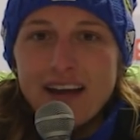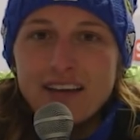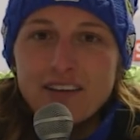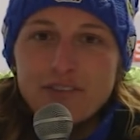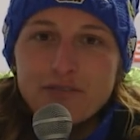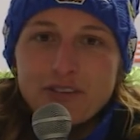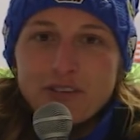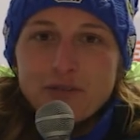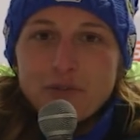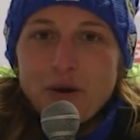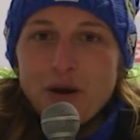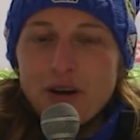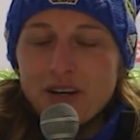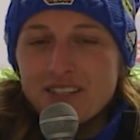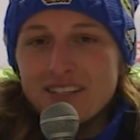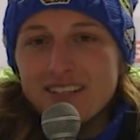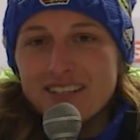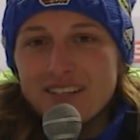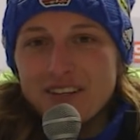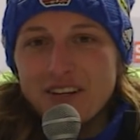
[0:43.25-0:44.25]
If it
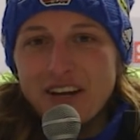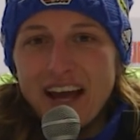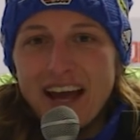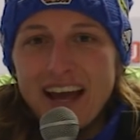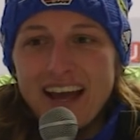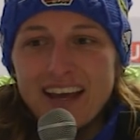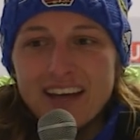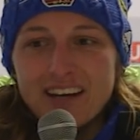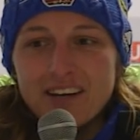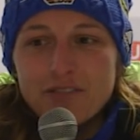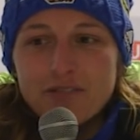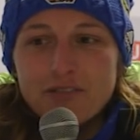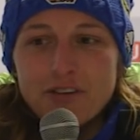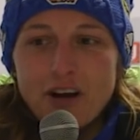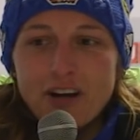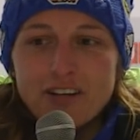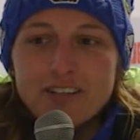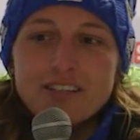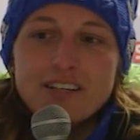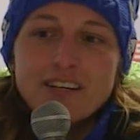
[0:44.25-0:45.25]
works, it's okay. And if
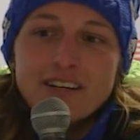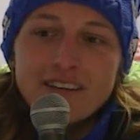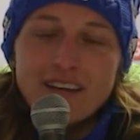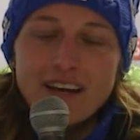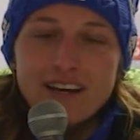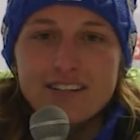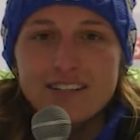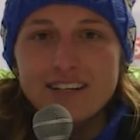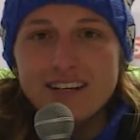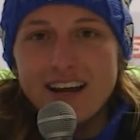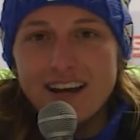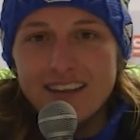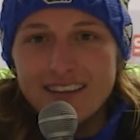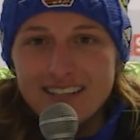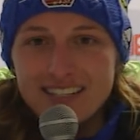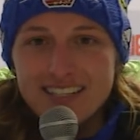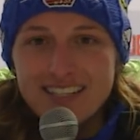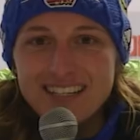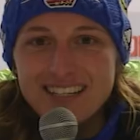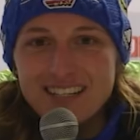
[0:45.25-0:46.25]
not, there's
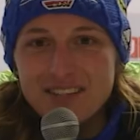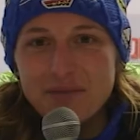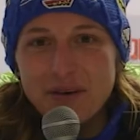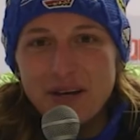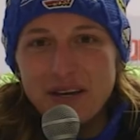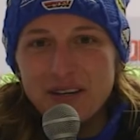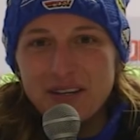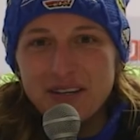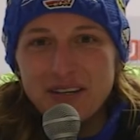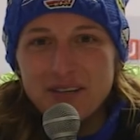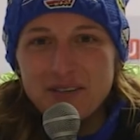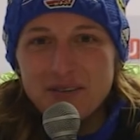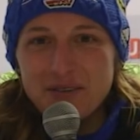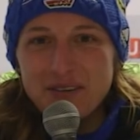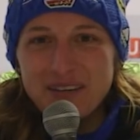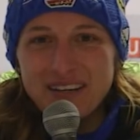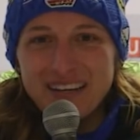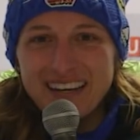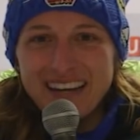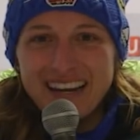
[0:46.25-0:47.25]
another season where you can do
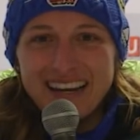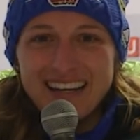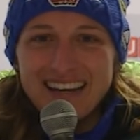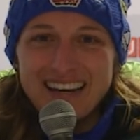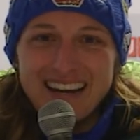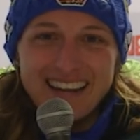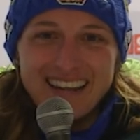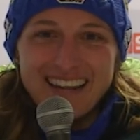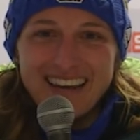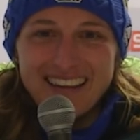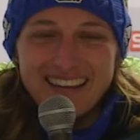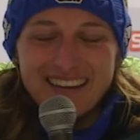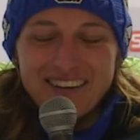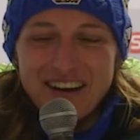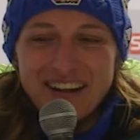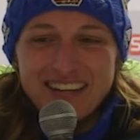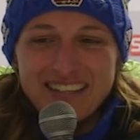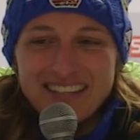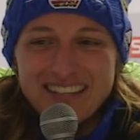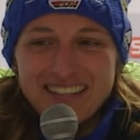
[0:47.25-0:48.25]
it and another
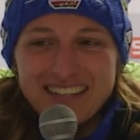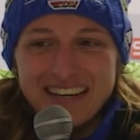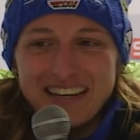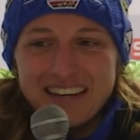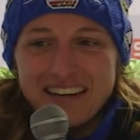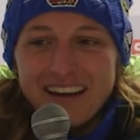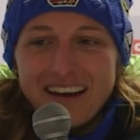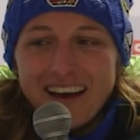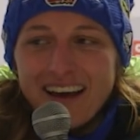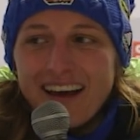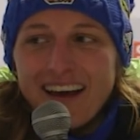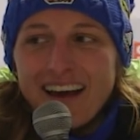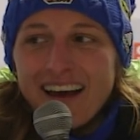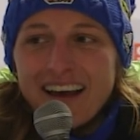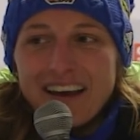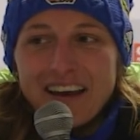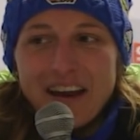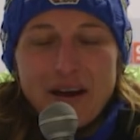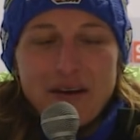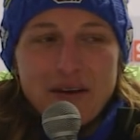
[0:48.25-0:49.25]
races. And
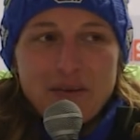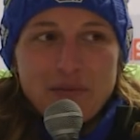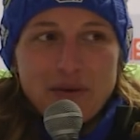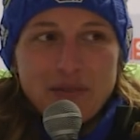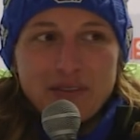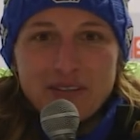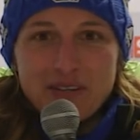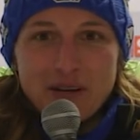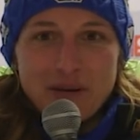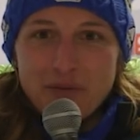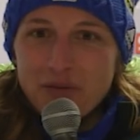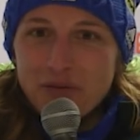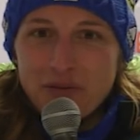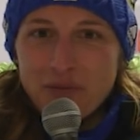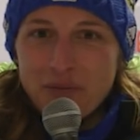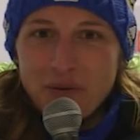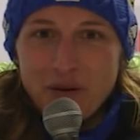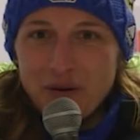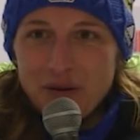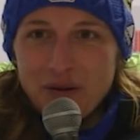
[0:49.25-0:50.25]
now I'm on the top of
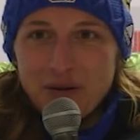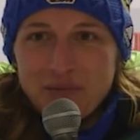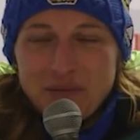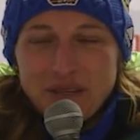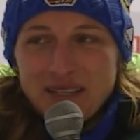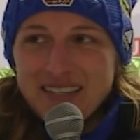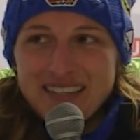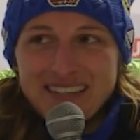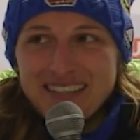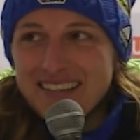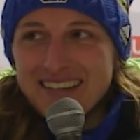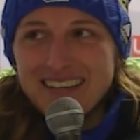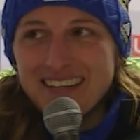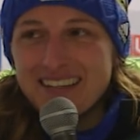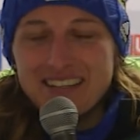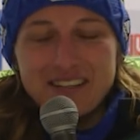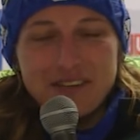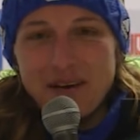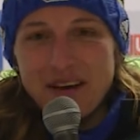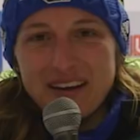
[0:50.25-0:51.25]
the podium.
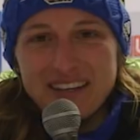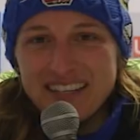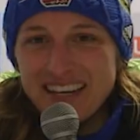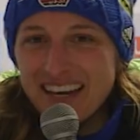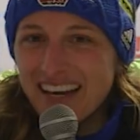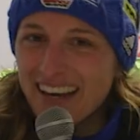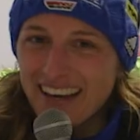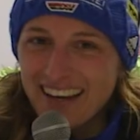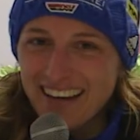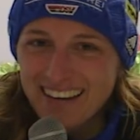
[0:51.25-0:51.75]
It's crazy.